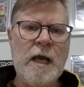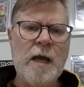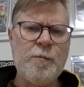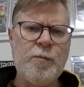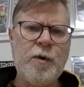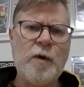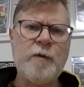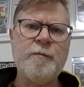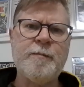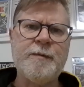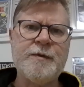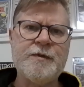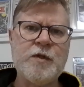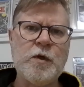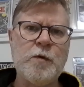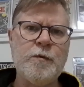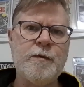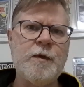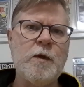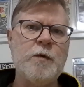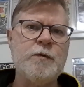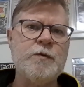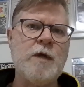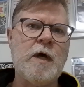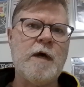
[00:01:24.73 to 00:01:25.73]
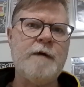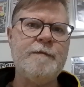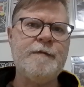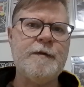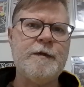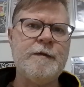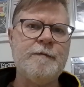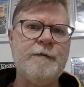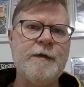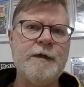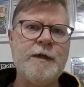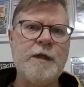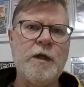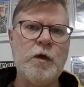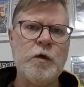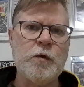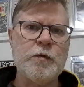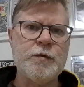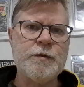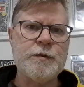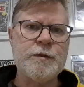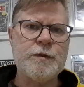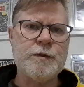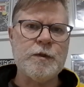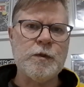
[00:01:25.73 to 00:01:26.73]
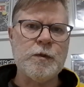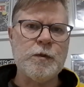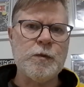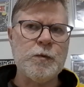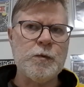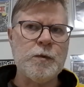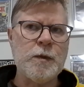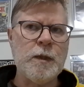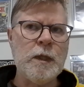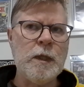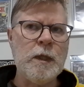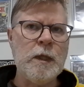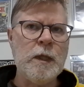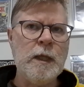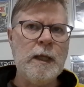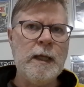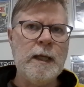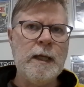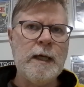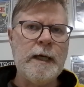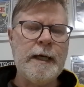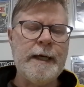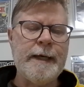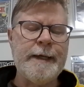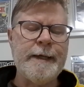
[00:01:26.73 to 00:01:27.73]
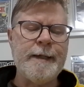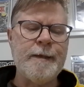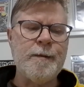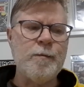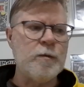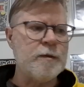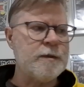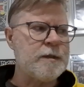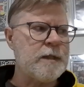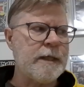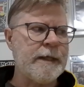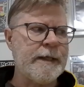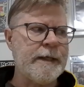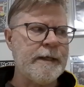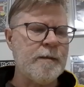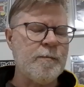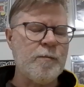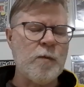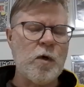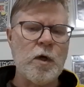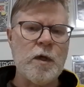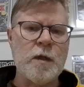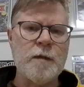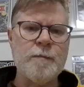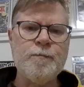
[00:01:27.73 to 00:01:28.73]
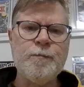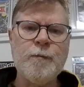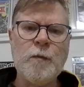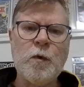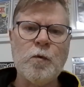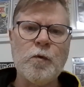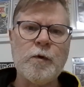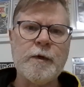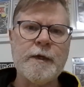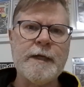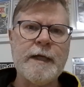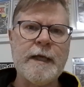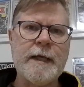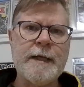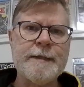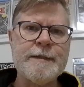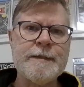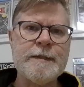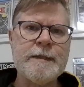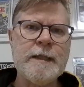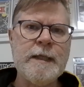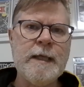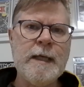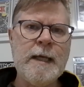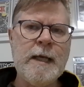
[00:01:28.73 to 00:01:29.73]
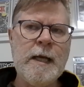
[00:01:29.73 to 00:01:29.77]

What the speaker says: Probably be showing those off in a video soon once I get them all organized.